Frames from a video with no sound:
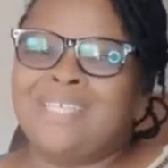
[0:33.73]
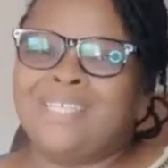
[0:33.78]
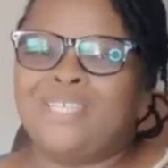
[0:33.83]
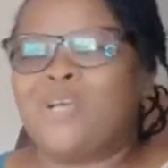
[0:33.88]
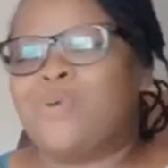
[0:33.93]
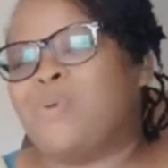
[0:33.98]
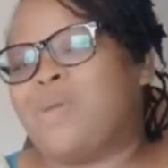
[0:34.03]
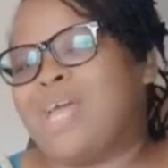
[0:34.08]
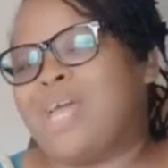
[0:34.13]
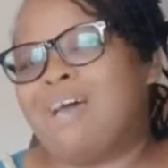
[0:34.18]

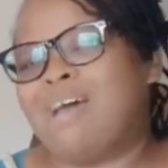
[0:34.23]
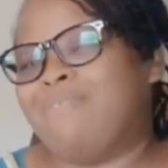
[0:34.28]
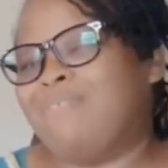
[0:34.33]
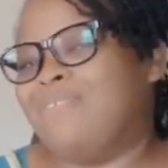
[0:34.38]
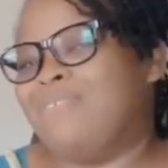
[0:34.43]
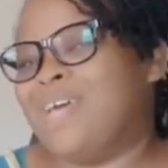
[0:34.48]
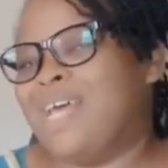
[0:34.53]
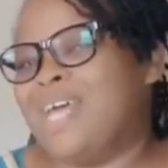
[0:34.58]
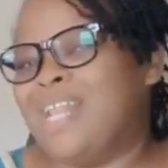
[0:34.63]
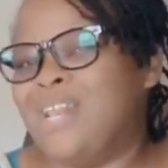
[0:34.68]
So we have
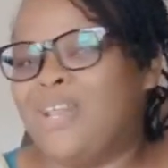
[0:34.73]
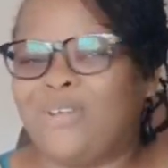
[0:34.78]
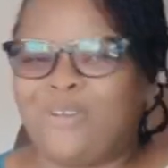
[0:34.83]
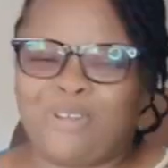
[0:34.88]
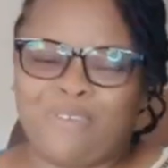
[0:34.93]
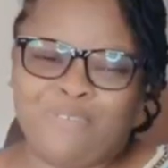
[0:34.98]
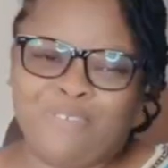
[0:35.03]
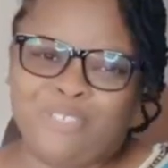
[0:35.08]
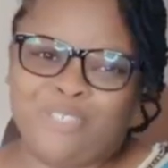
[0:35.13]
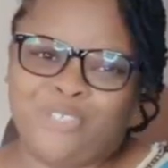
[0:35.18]
a
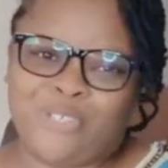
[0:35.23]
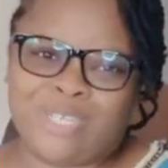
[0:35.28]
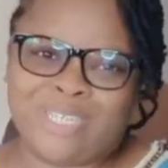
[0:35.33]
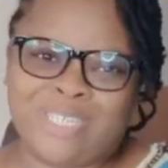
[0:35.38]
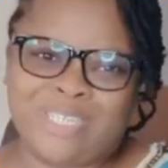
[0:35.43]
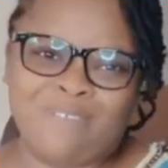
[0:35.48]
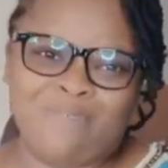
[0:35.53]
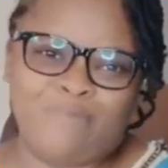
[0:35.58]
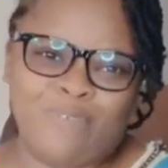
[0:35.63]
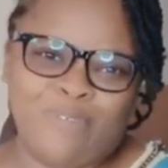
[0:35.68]
lot of
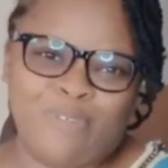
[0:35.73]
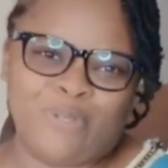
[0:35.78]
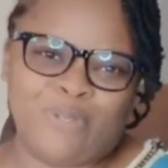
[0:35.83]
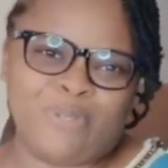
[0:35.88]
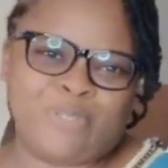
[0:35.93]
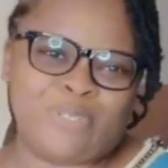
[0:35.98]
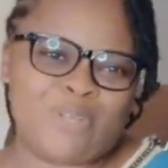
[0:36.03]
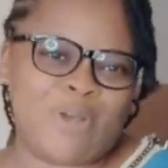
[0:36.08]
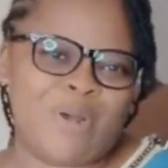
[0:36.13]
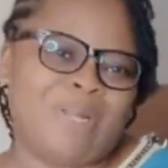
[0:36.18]
interesting
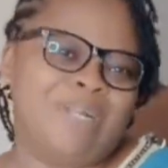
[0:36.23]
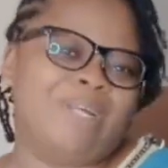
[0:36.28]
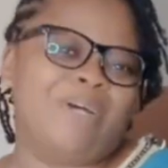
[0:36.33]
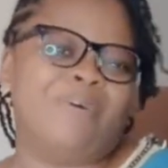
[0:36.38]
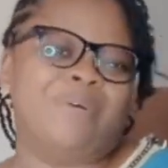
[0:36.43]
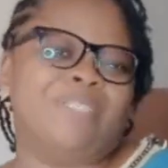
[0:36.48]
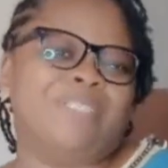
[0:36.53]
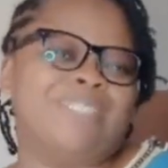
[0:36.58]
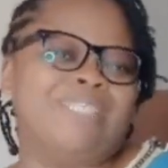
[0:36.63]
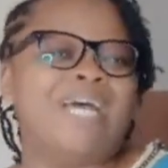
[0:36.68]
videos on
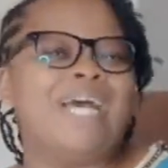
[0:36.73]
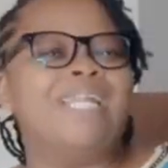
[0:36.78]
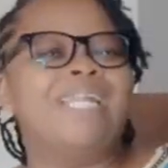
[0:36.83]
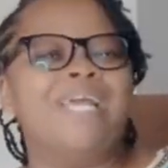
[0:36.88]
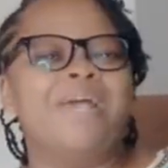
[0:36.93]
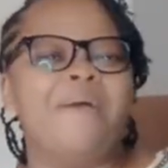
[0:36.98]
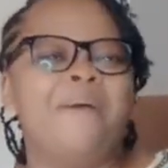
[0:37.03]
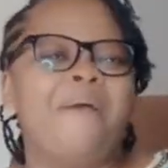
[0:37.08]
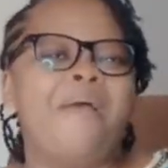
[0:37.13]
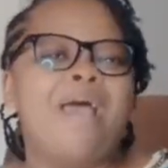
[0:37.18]
our
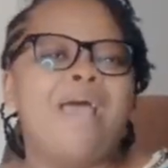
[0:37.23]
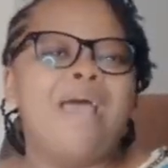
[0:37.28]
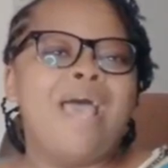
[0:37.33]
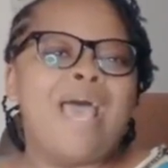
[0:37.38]
channel.